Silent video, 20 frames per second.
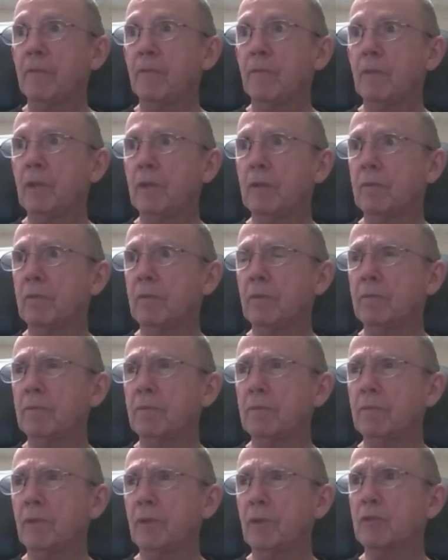
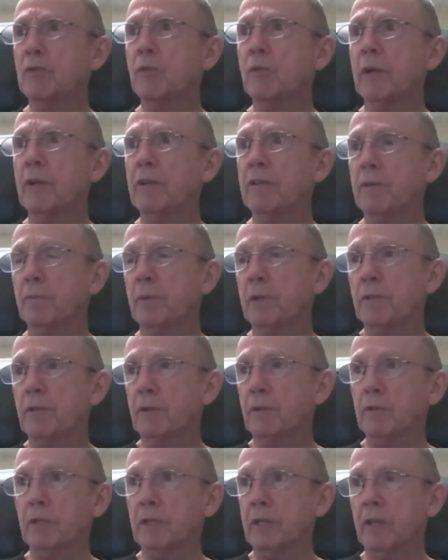there's one of the
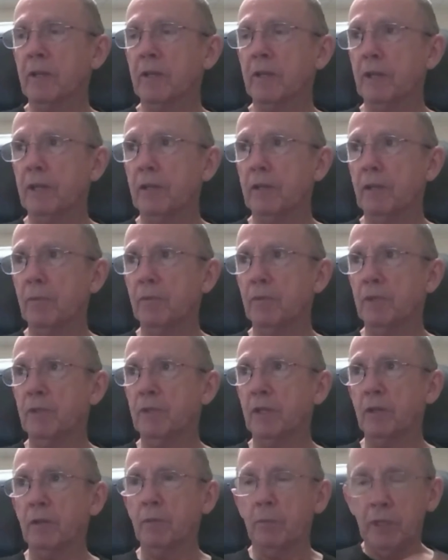pictures that I think you've
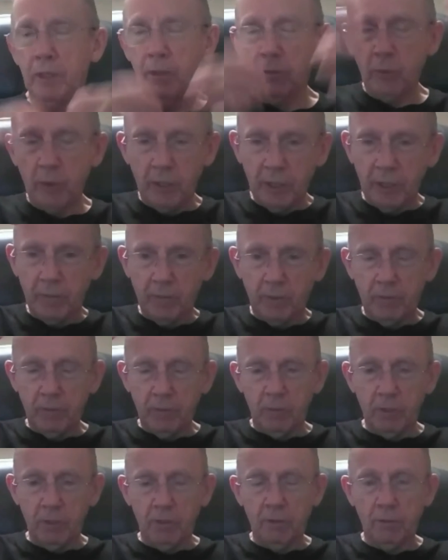seen of me where I have a
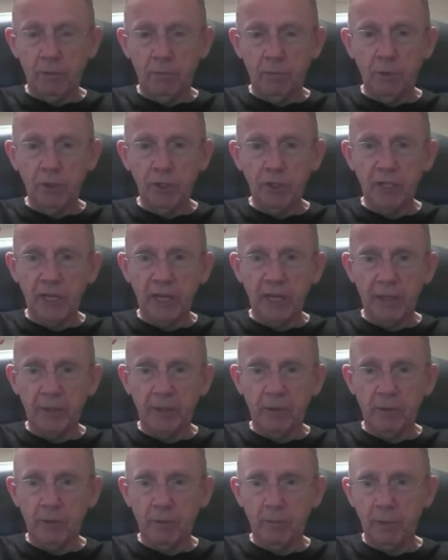little bush hat
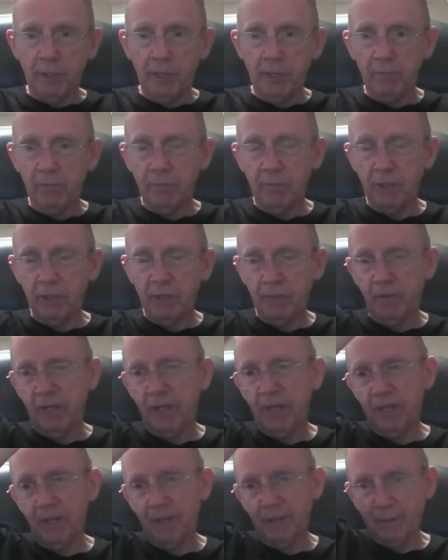on, but I've
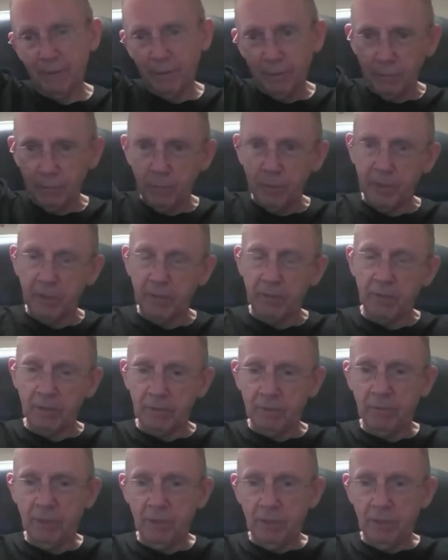cut a little bit of the